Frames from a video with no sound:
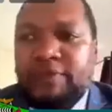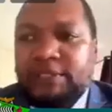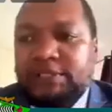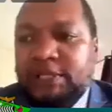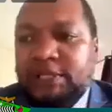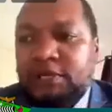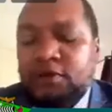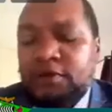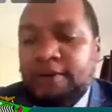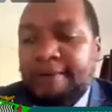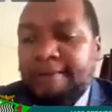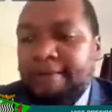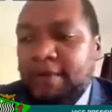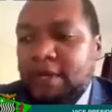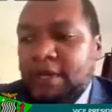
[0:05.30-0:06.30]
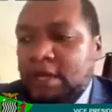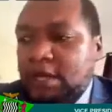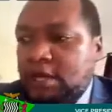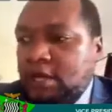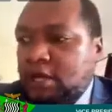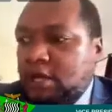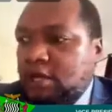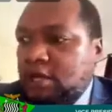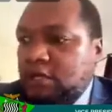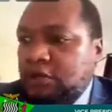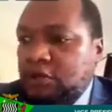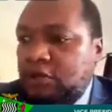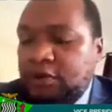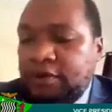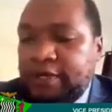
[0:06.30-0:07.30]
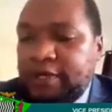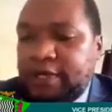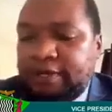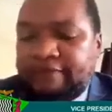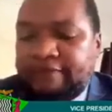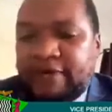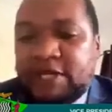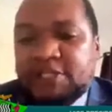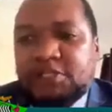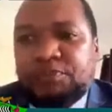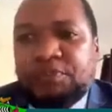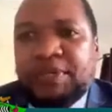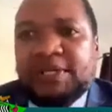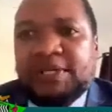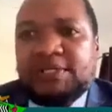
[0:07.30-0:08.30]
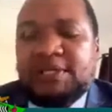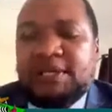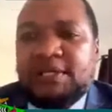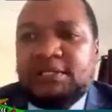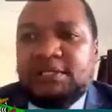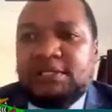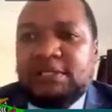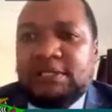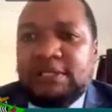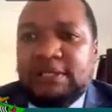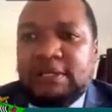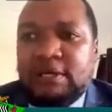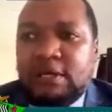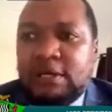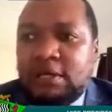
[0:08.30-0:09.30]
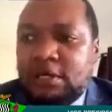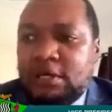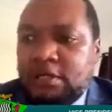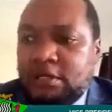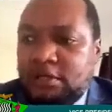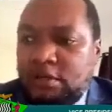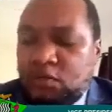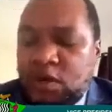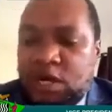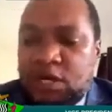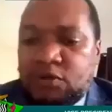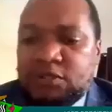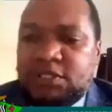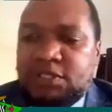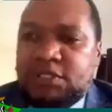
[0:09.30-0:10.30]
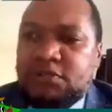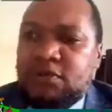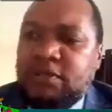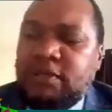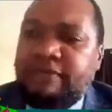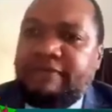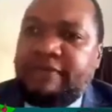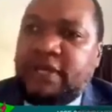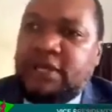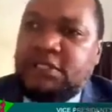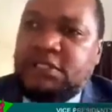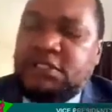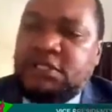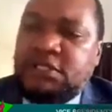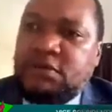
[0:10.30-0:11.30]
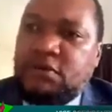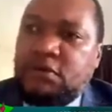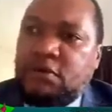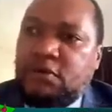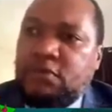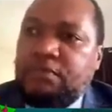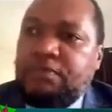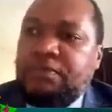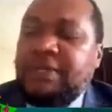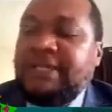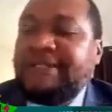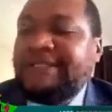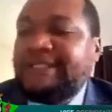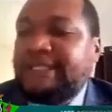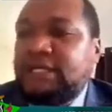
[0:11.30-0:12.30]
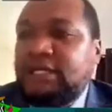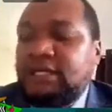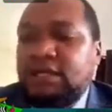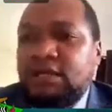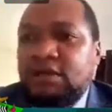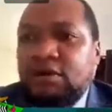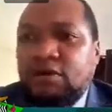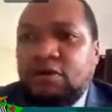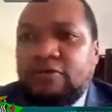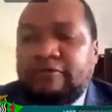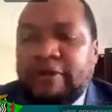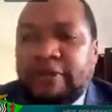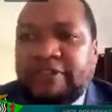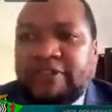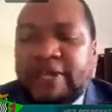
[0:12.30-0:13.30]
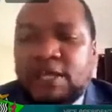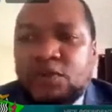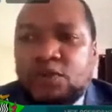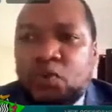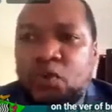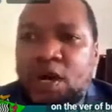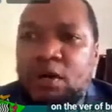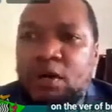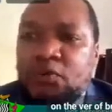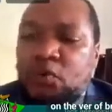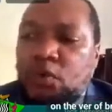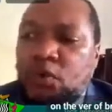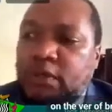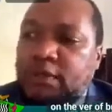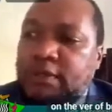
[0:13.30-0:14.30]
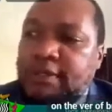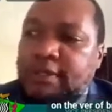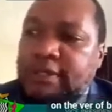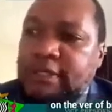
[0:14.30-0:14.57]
of Matero. Your Honor, the Vice President, the world is on the verge or brink of a third world war.